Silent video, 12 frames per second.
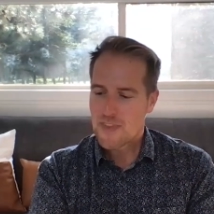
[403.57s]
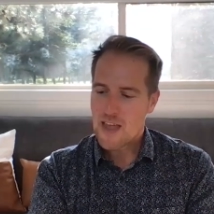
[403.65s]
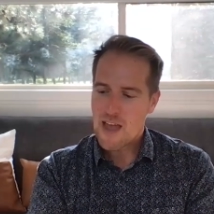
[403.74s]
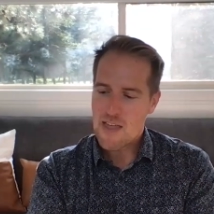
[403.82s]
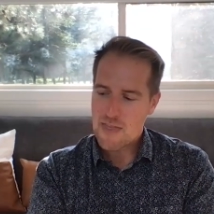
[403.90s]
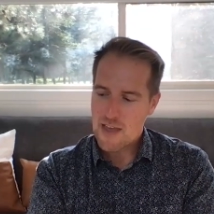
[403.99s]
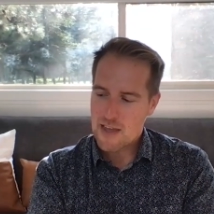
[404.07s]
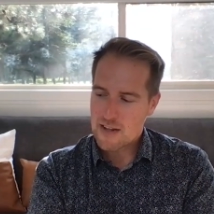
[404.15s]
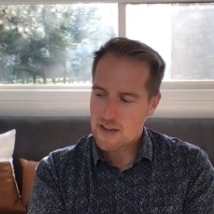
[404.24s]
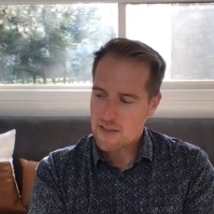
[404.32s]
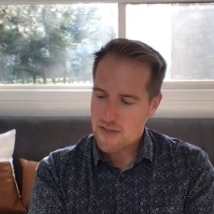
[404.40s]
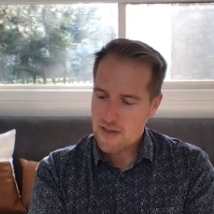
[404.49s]
And
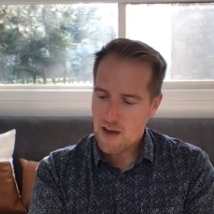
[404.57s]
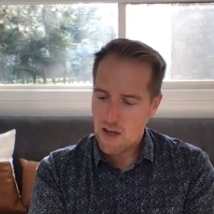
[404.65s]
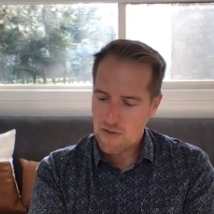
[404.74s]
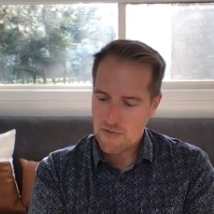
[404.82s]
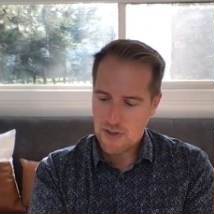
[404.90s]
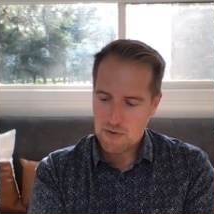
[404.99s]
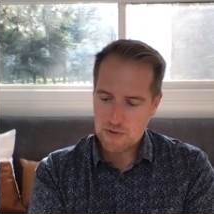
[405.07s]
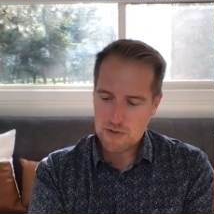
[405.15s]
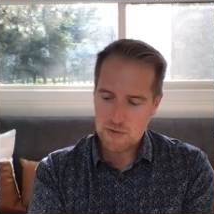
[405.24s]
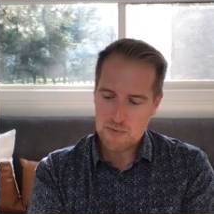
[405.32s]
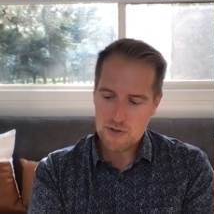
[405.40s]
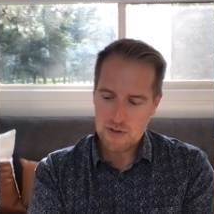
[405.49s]
then the other thing we're
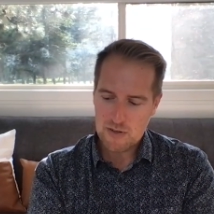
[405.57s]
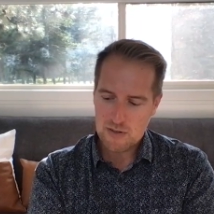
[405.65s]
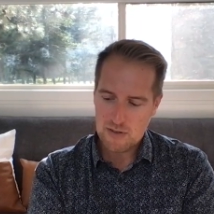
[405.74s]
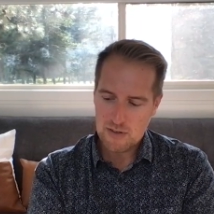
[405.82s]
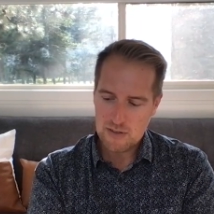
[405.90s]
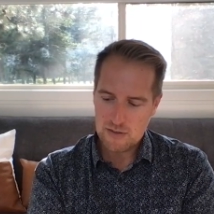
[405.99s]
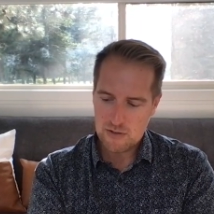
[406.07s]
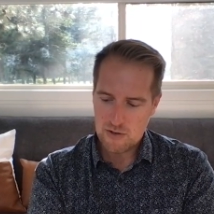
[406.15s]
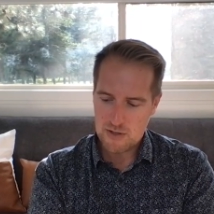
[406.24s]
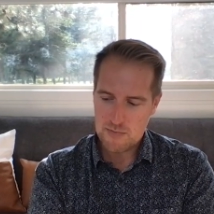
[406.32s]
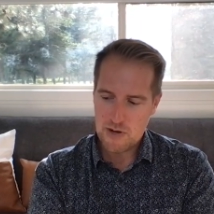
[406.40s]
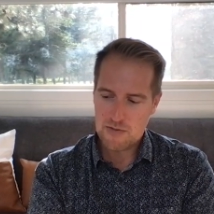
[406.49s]
super
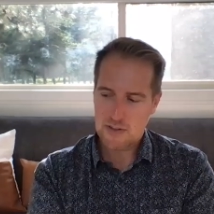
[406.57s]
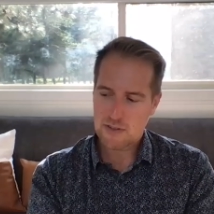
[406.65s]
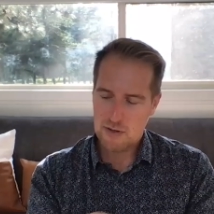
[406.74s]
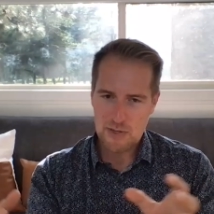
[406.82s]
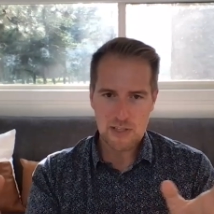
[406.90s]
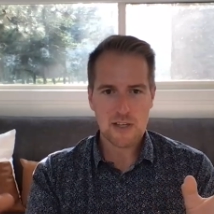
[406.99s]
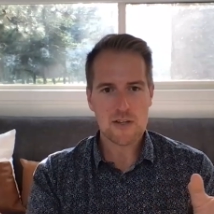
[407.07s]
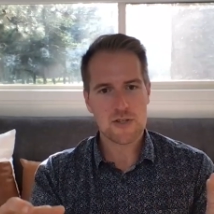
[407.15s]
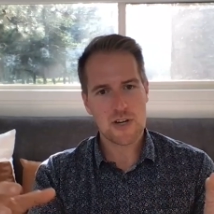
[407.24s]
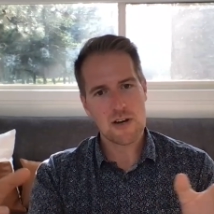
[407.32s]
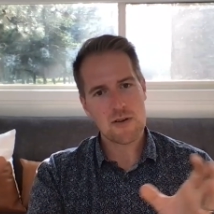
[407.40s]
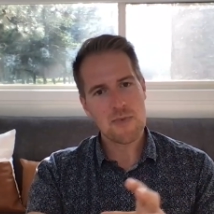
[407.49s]
stoked about that's going to be like a
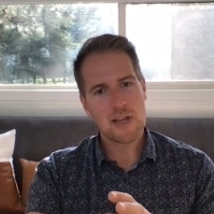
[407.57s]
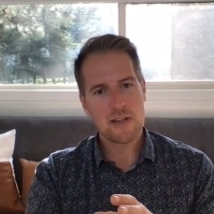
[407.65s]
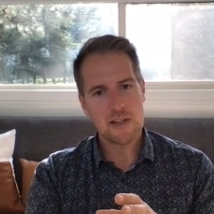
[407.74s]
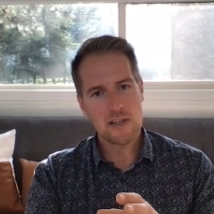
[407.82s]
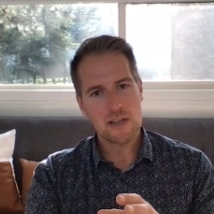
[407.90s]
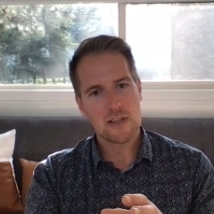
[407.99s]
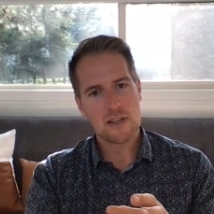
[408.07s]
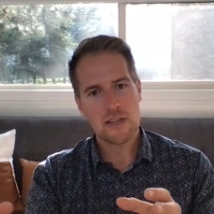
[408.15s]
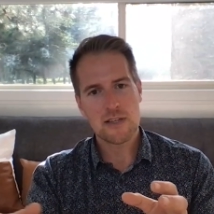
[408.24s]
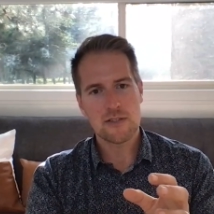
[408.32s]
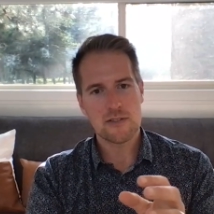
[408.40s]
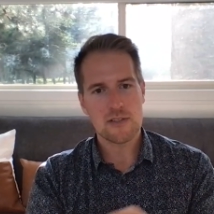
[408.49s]
shared amenity
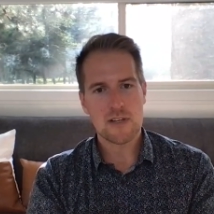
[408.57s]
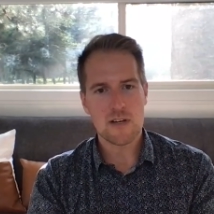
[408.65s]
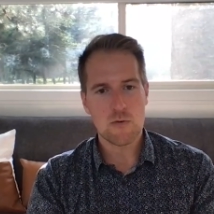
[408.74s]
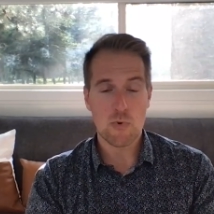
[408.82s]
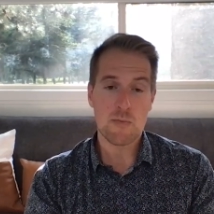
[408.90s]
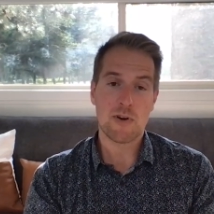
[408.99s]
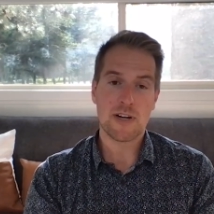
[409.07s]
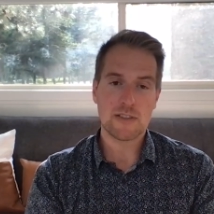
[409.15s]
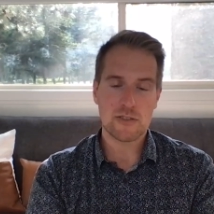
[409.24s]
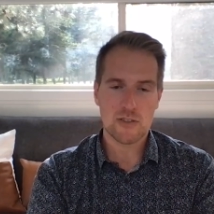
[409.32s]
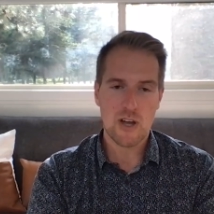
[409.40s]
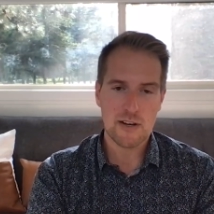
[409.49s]
is a wood burning
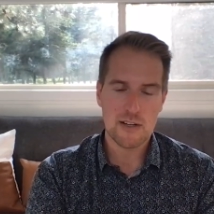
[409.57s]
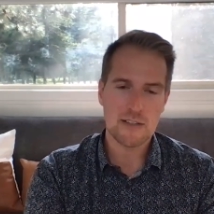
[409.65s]
sauna.